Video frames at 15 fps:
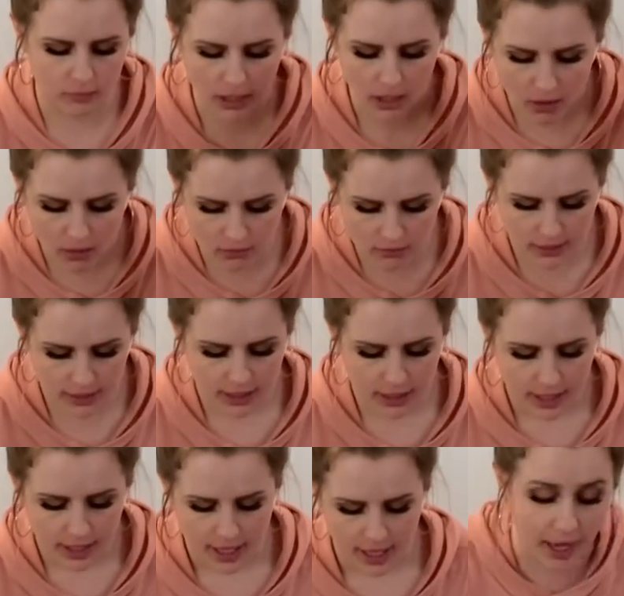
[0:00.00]
own.
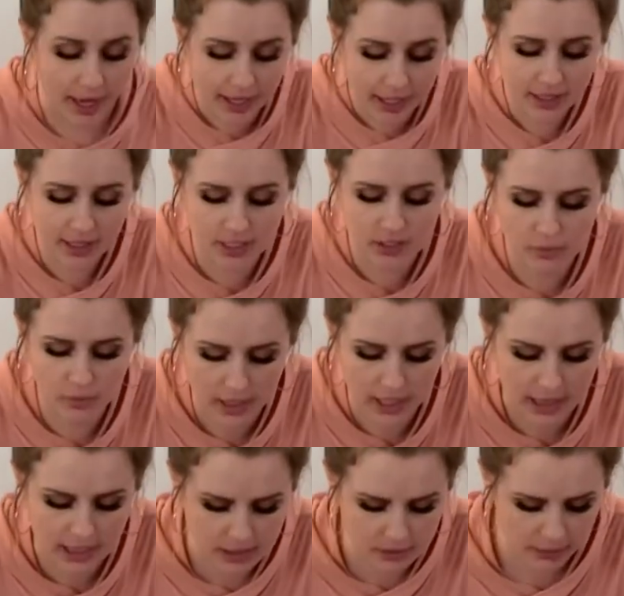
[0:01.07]
I like storing
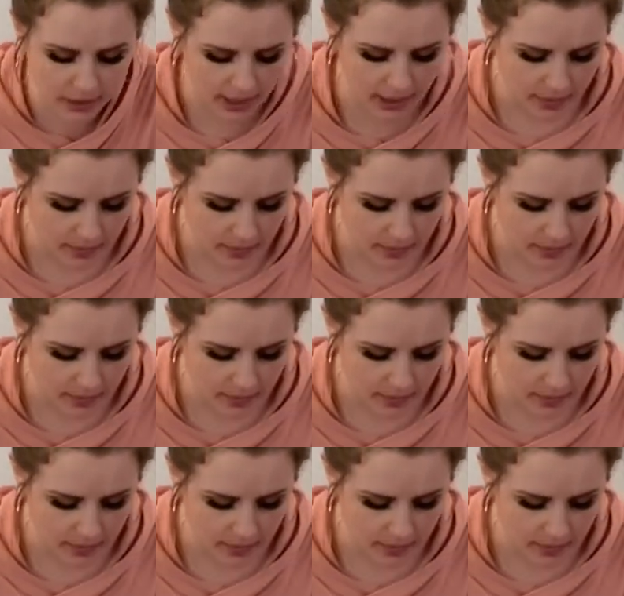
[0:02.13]
it this way.